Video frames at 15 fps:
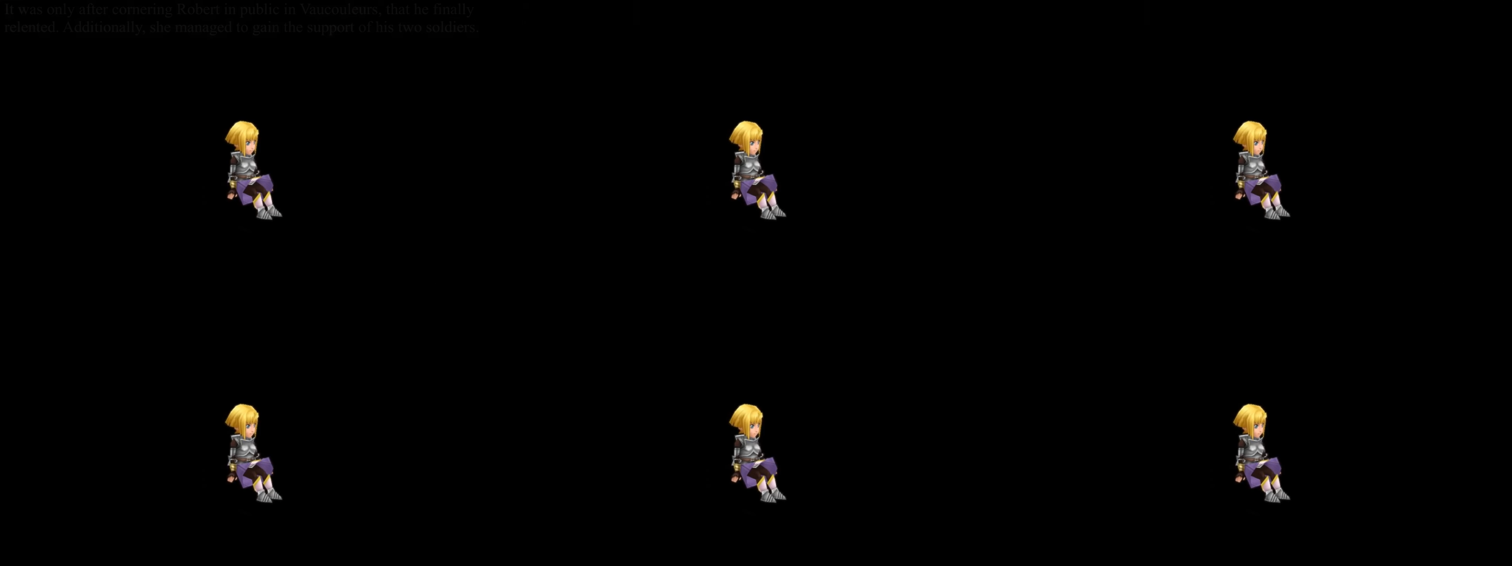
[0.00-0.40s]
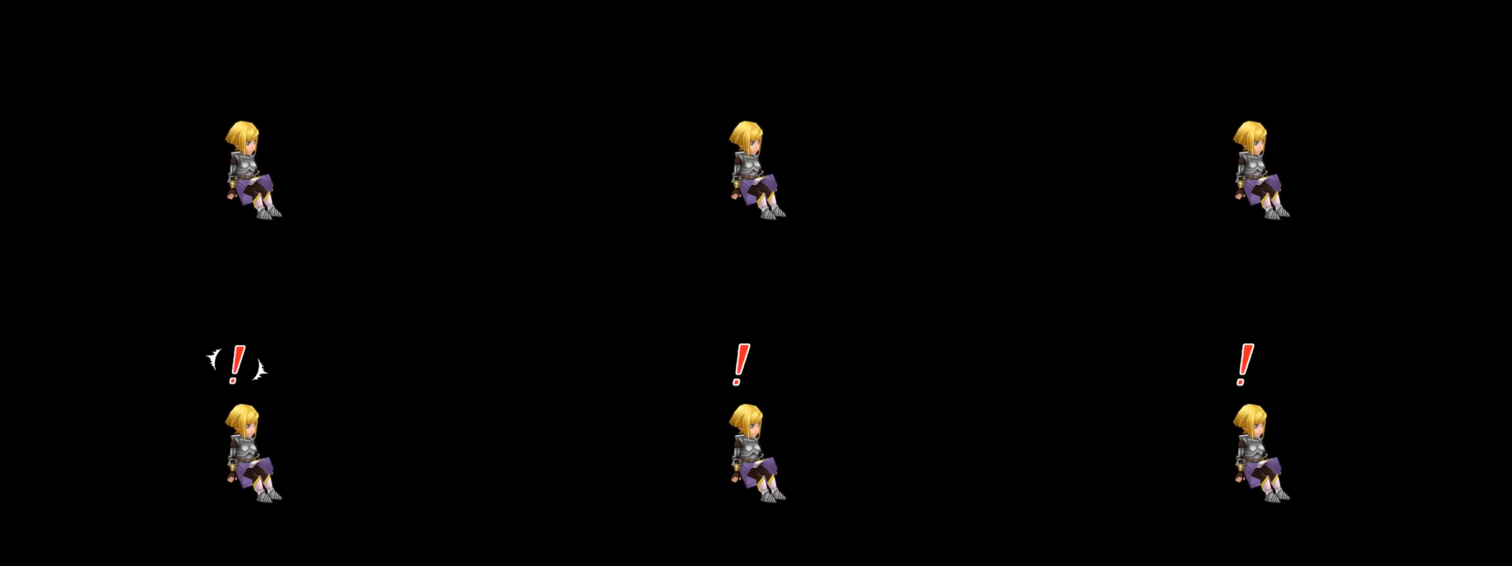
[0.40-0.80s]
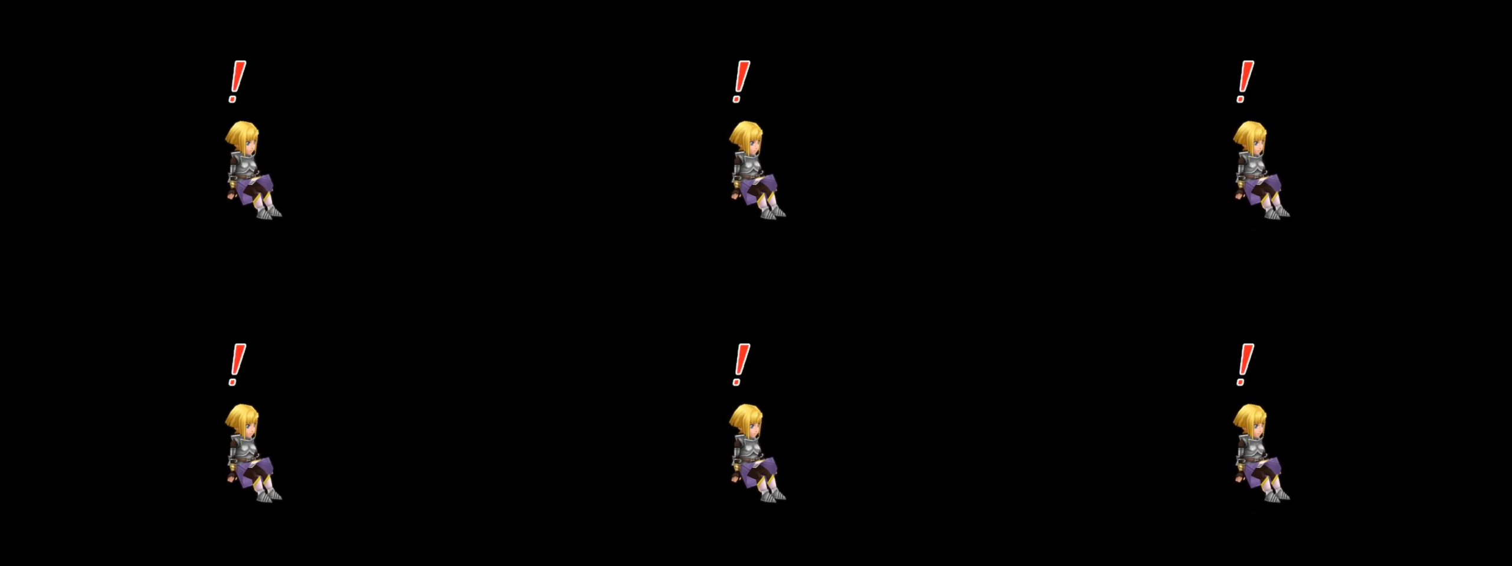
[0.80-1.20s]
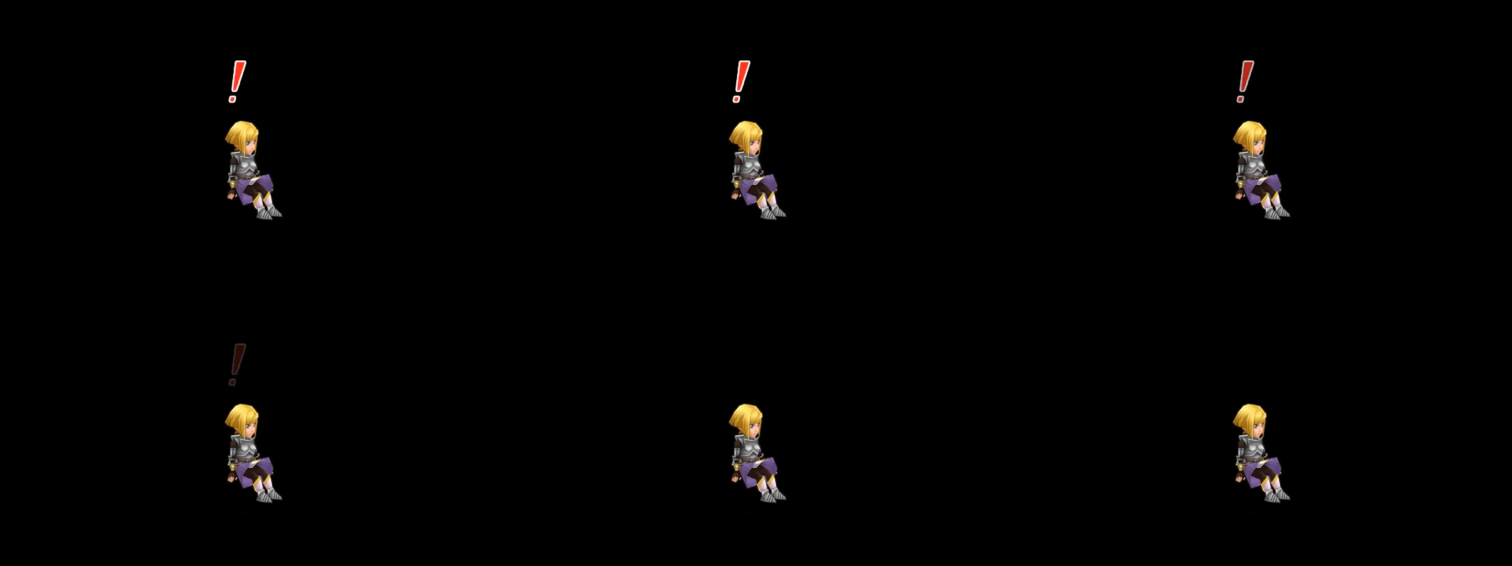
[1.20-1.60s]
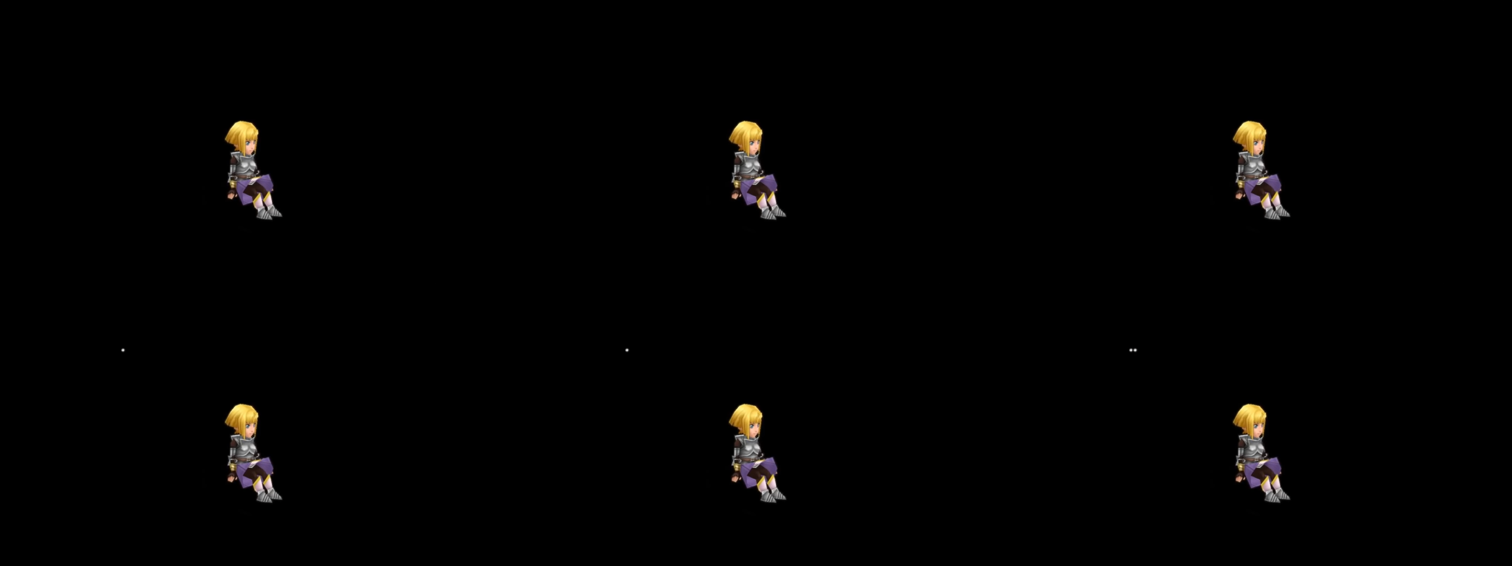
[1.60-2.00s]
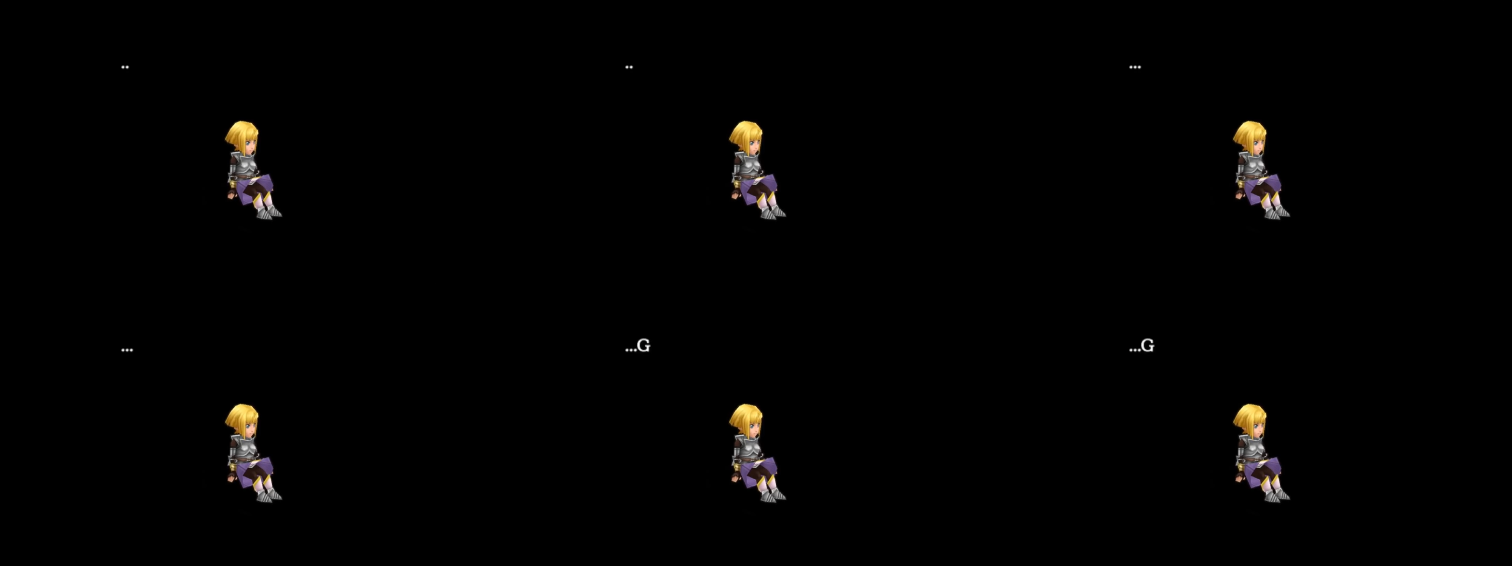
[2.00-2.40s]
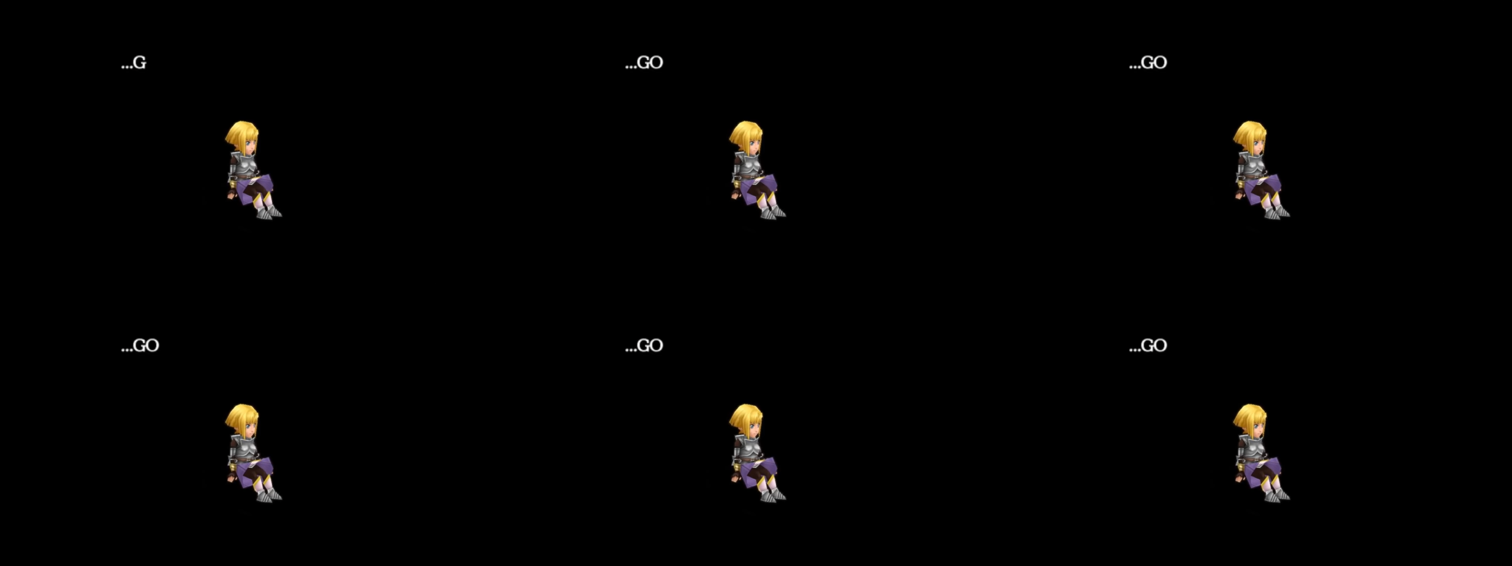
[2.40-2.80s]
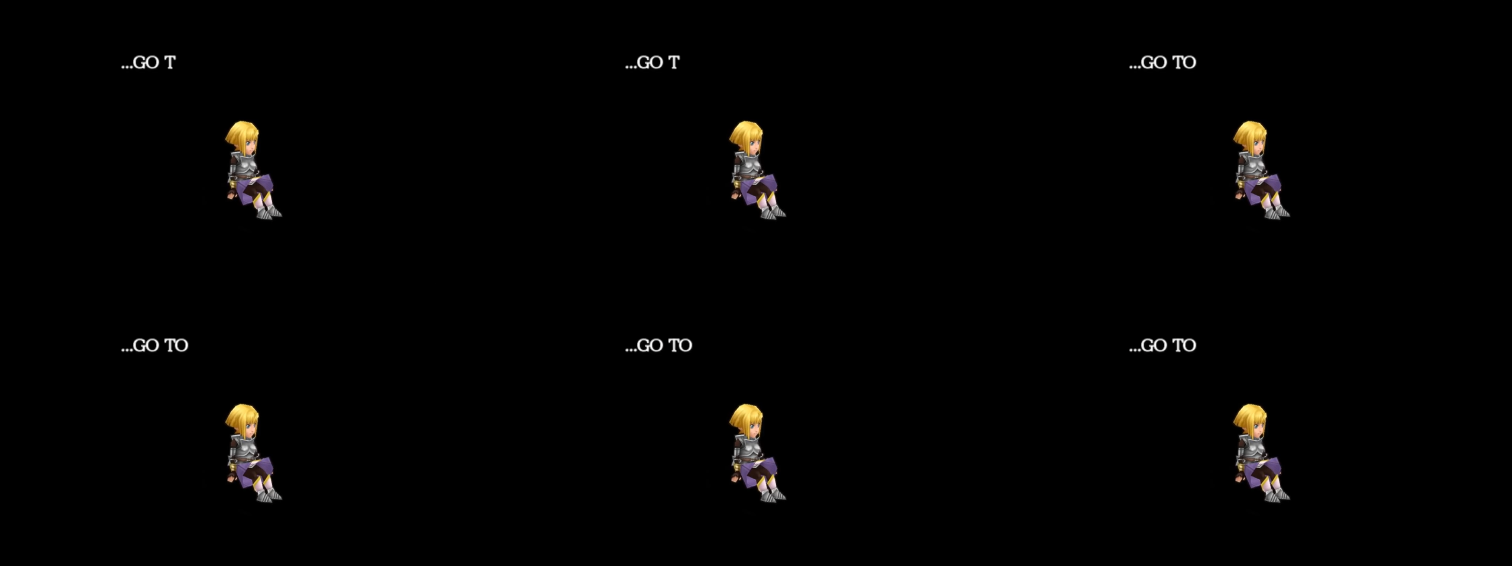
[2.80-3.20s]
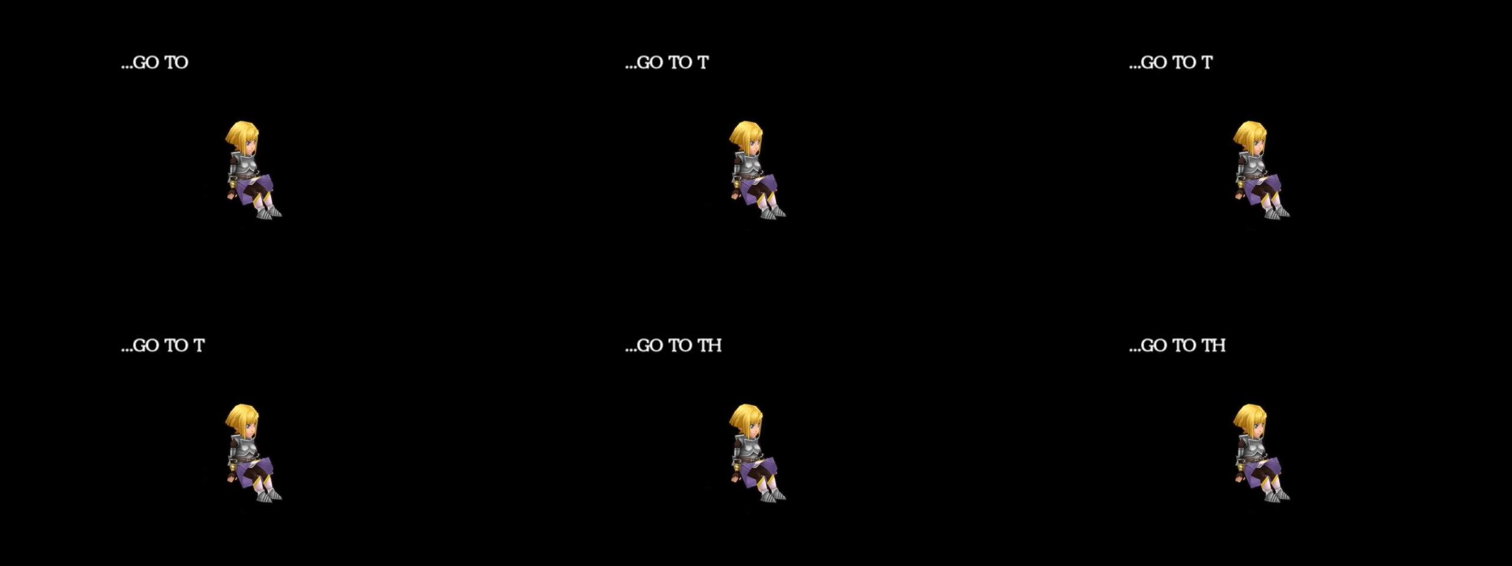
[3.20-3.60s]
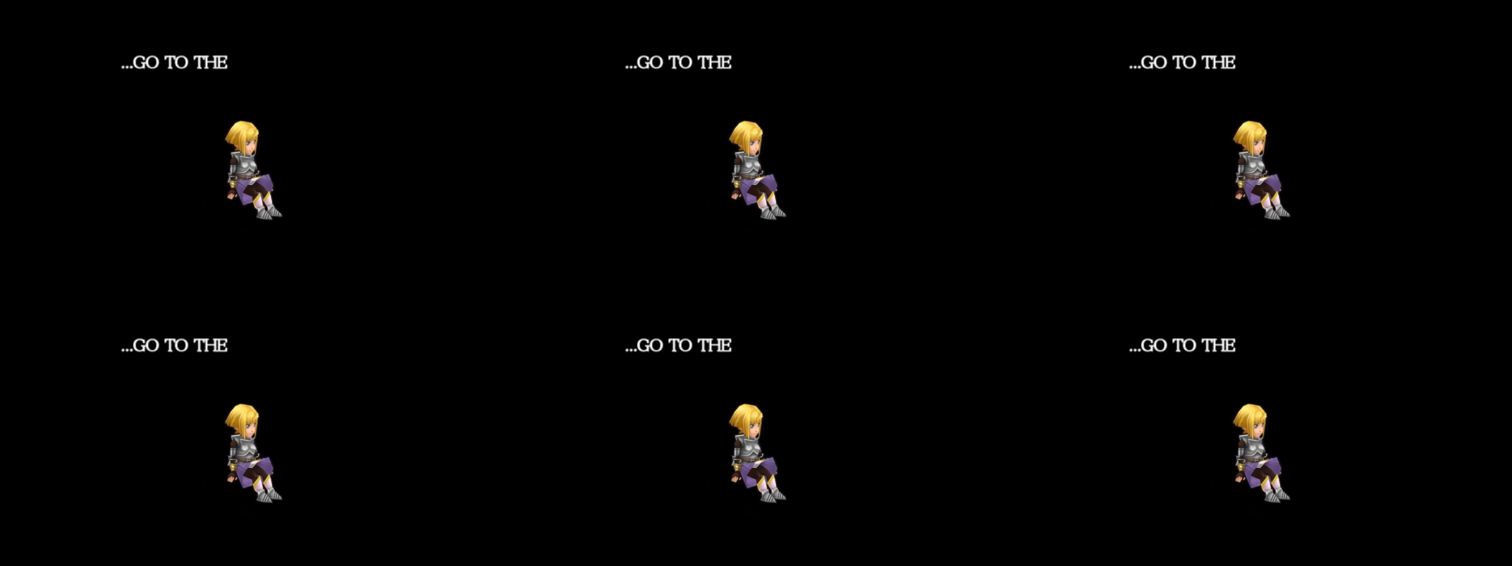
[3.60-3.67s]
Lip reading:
(no speaker visible)